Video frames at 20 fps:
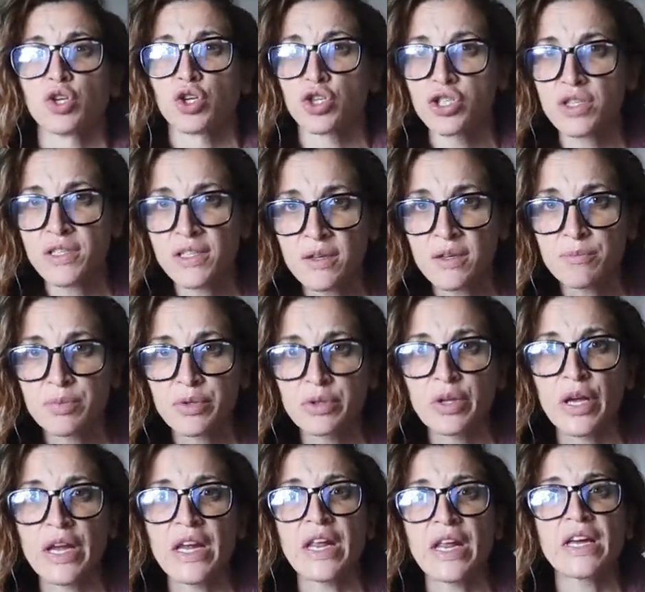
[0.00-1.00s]
You're just
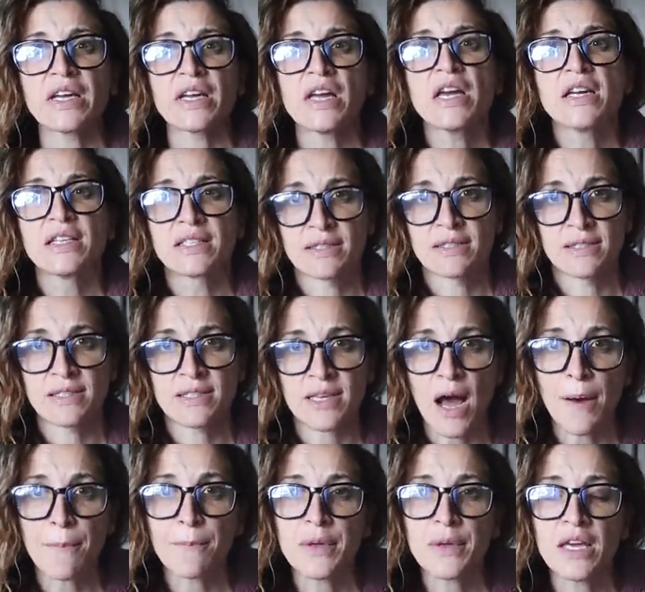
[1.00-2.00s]
complaining.
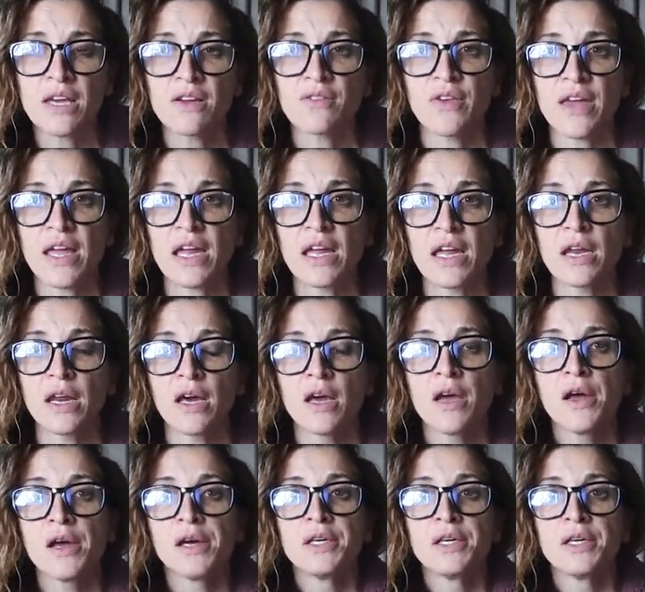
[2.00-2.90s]
Stop being vain.